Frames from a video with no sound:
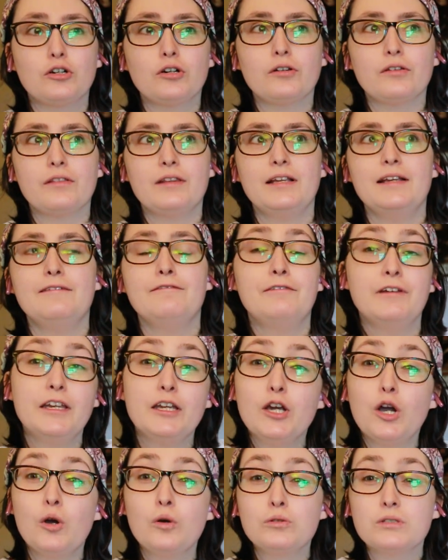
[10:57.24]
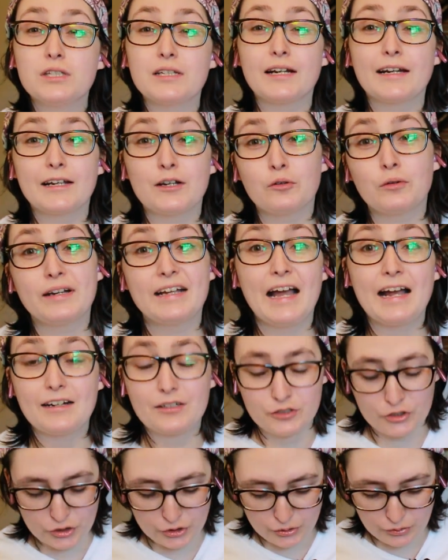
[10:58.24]
are the videos that I can
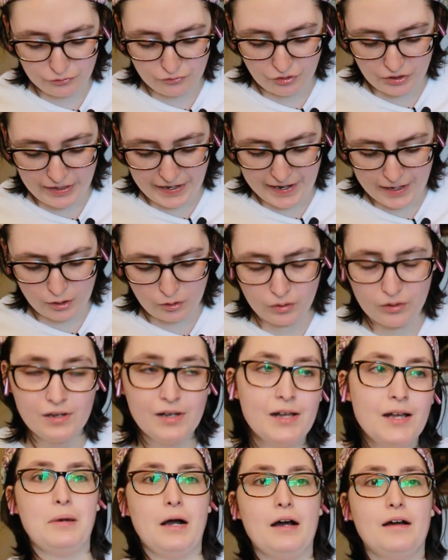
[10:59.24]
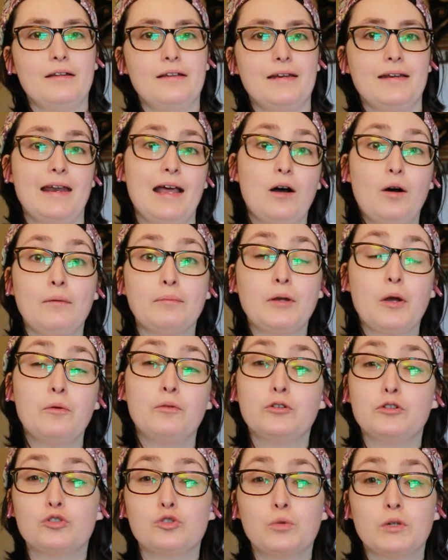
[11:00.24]
react to for now, but now I'm
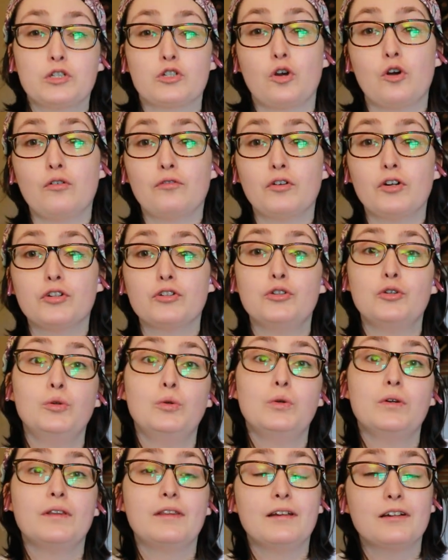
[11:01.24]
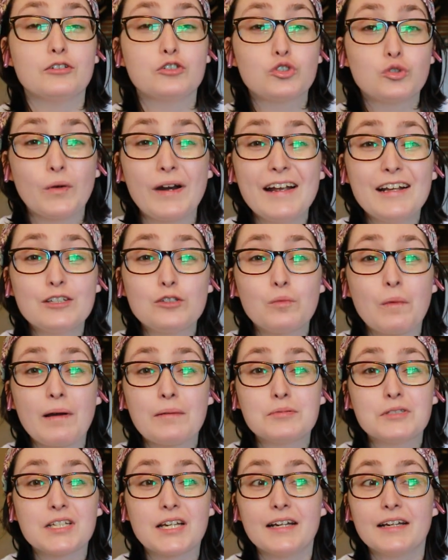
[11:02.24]
going to switch over to the Strands
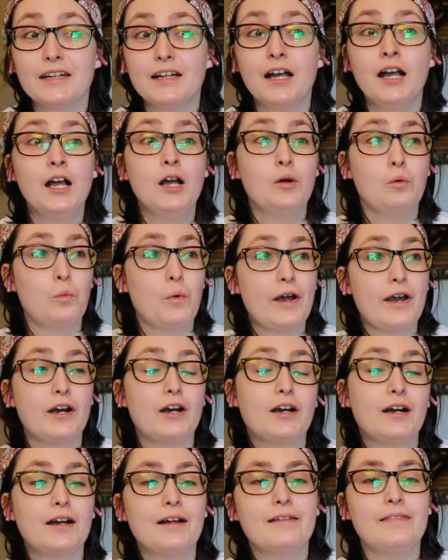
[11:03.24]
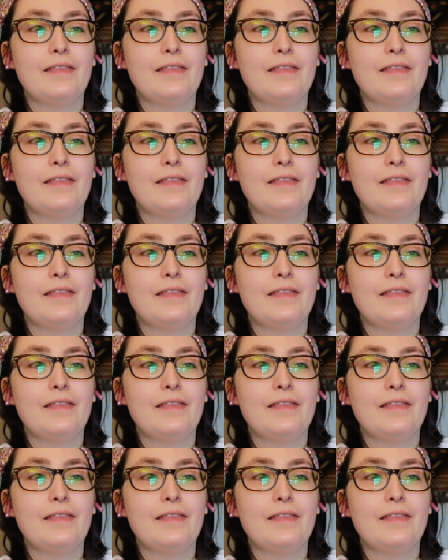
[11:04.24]
website where